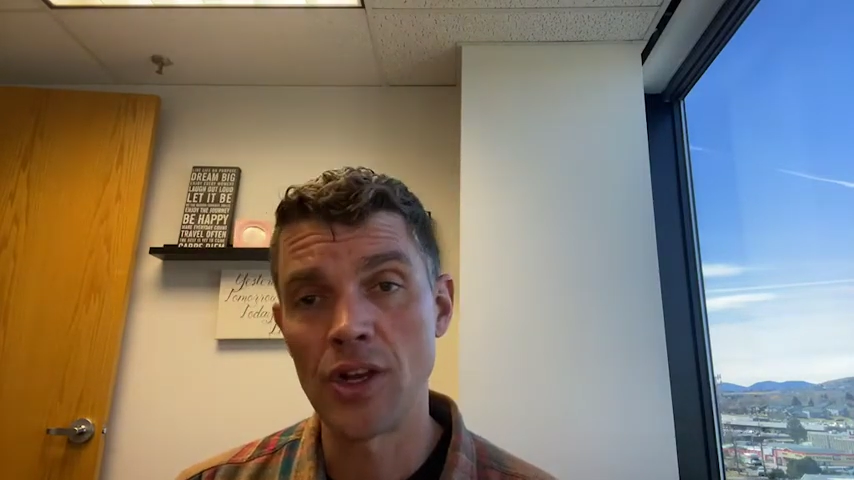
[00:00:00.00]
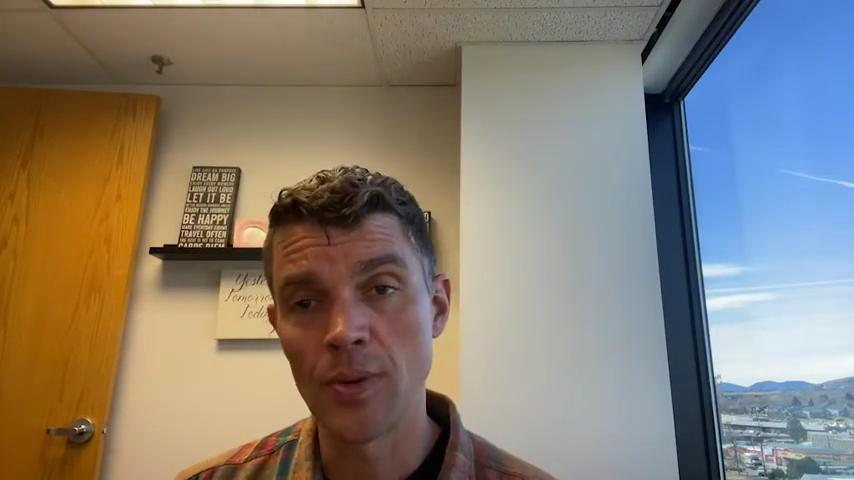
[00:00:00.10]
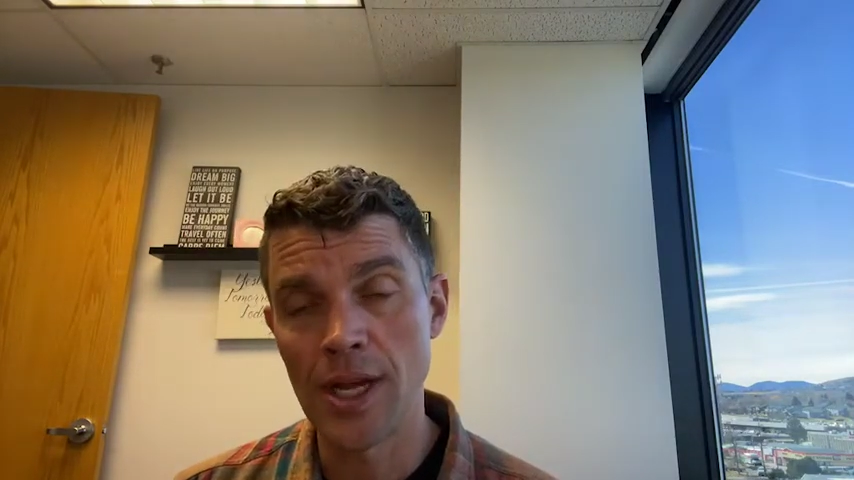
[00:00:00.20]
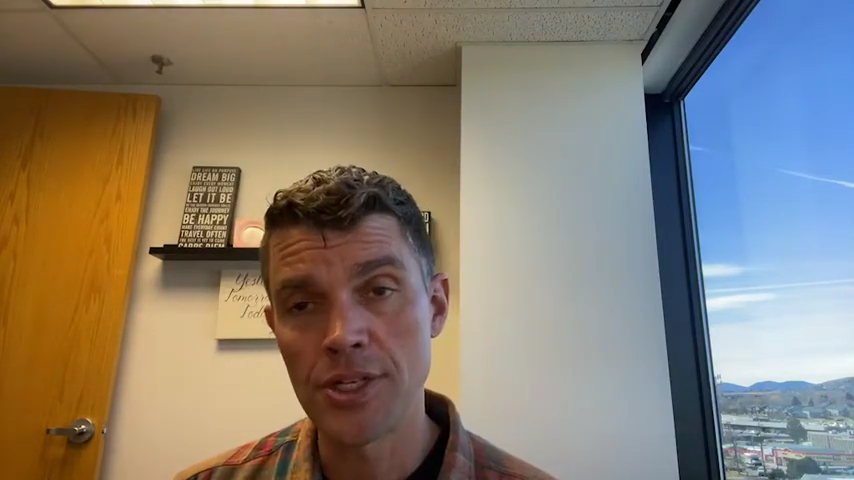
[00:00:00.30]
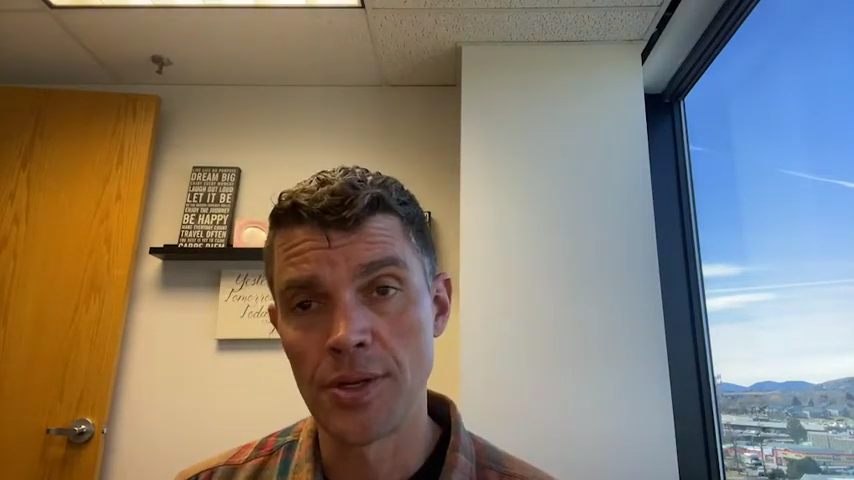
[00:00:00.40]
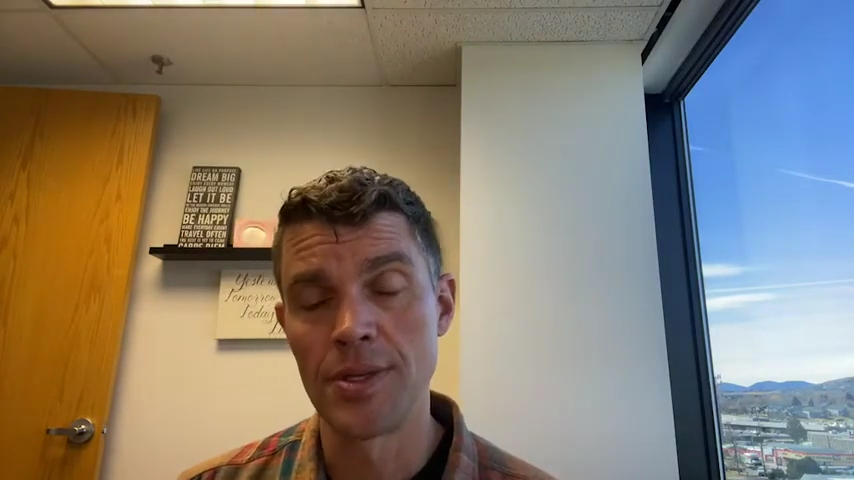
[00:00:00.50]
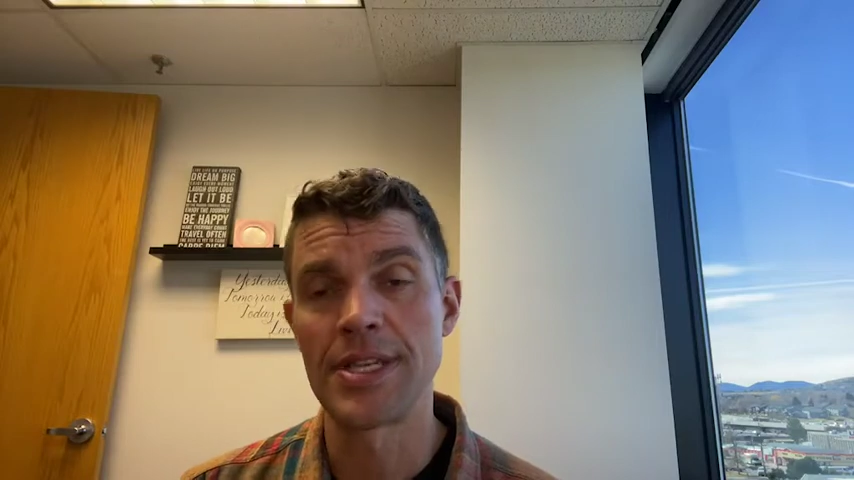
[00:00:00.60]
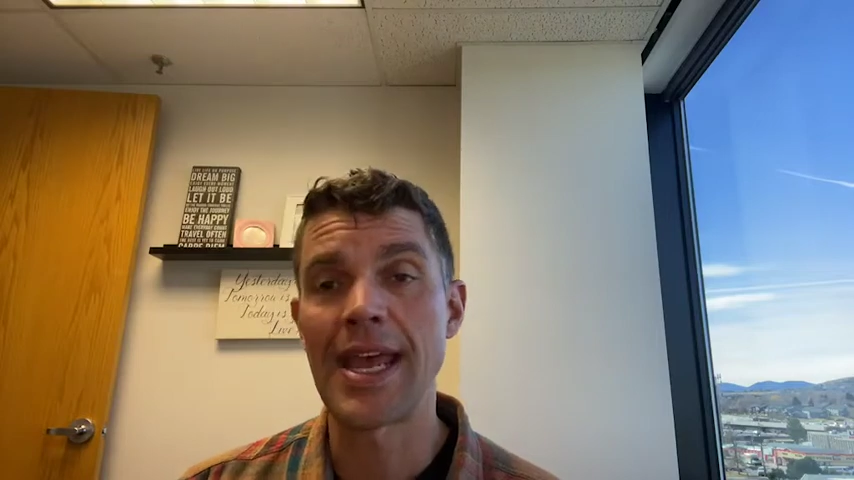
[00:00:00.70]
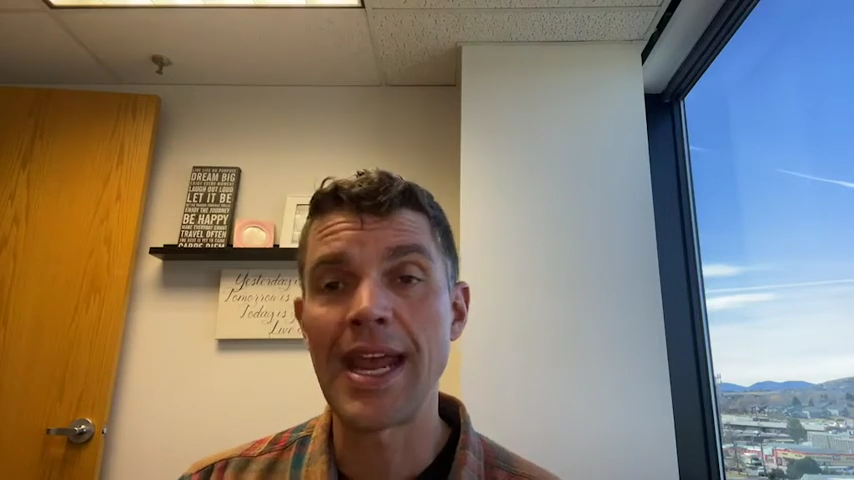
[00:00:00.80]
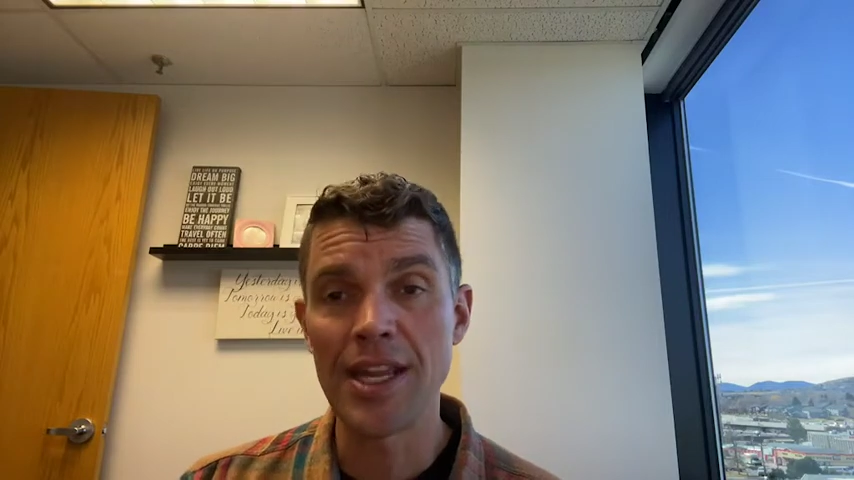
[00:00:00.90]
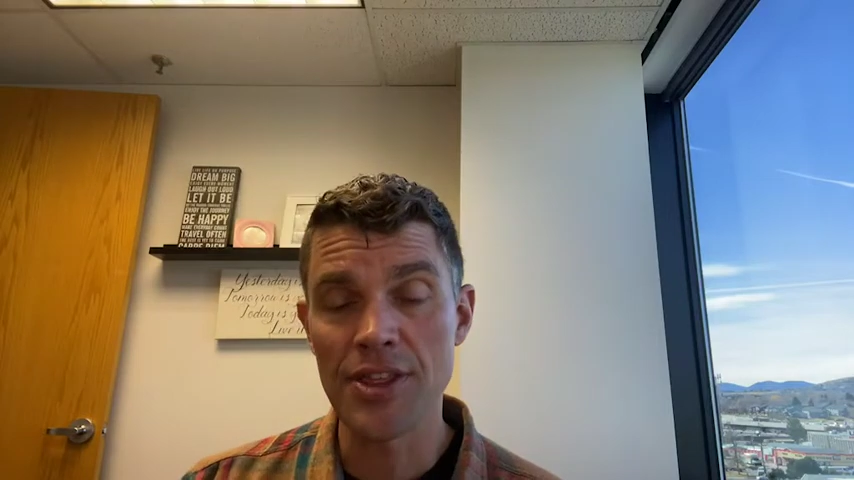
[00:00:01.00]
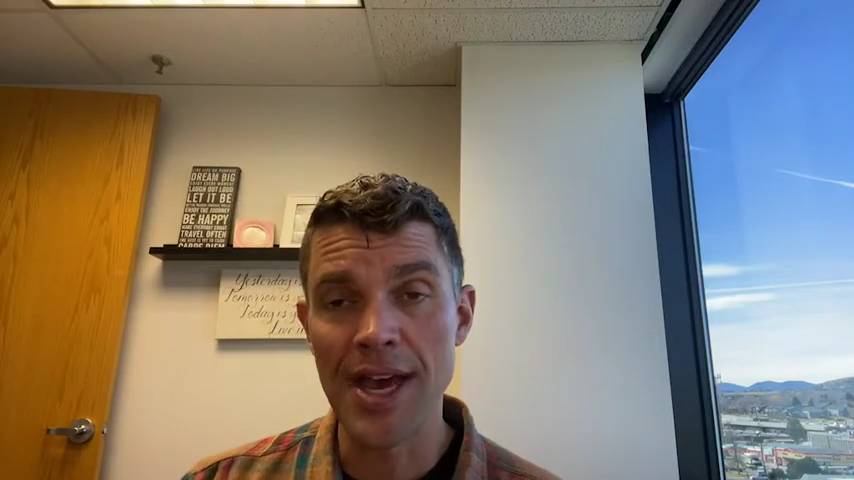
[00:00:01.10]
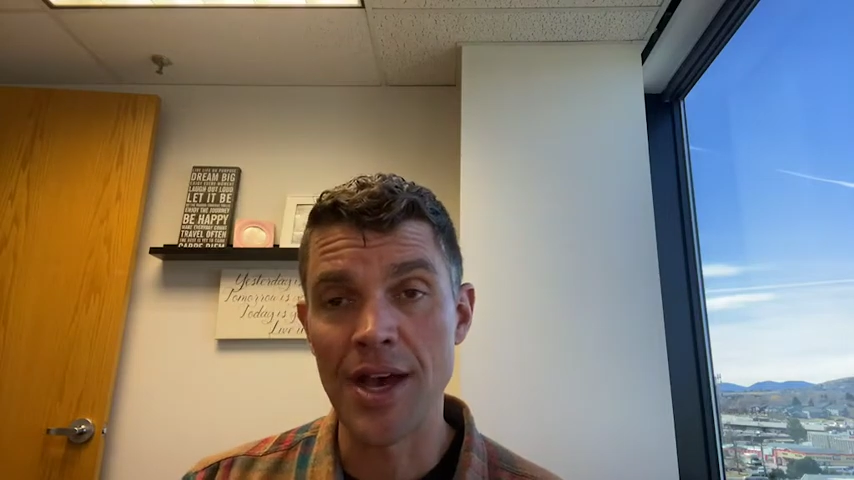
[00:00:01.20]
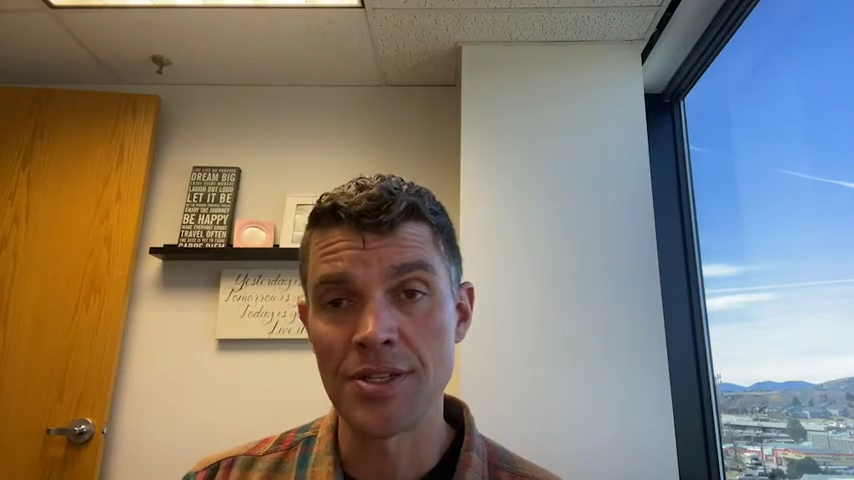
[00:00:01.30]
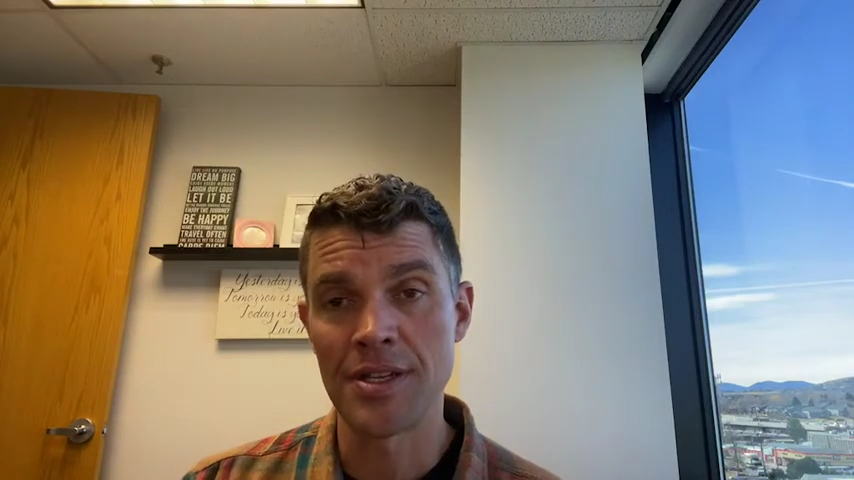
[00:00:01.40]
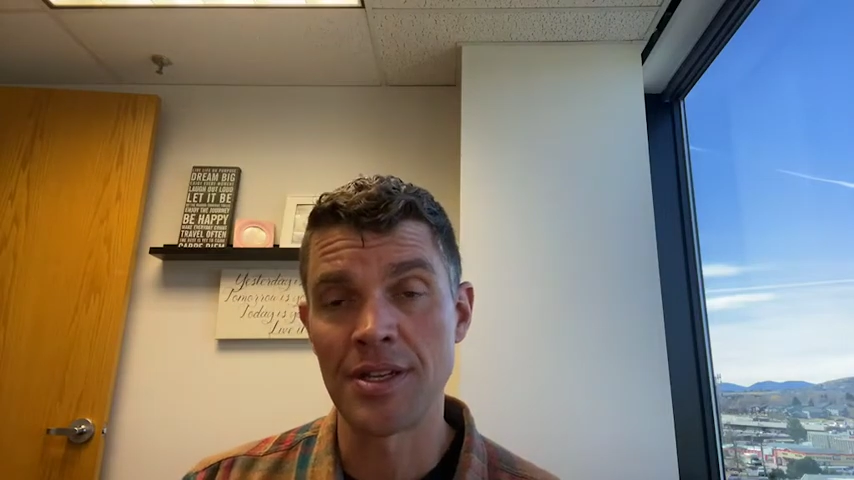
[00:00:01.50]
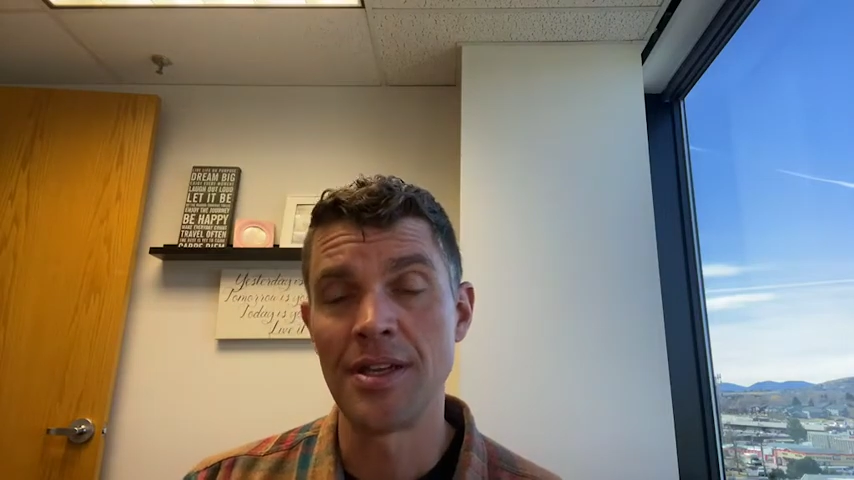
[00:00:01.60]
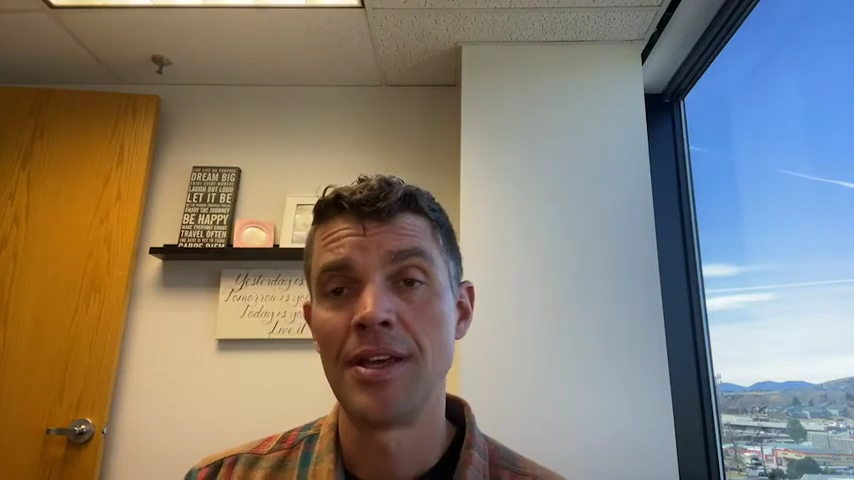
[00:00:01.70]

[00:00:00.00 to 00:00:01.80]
ratio is $80,000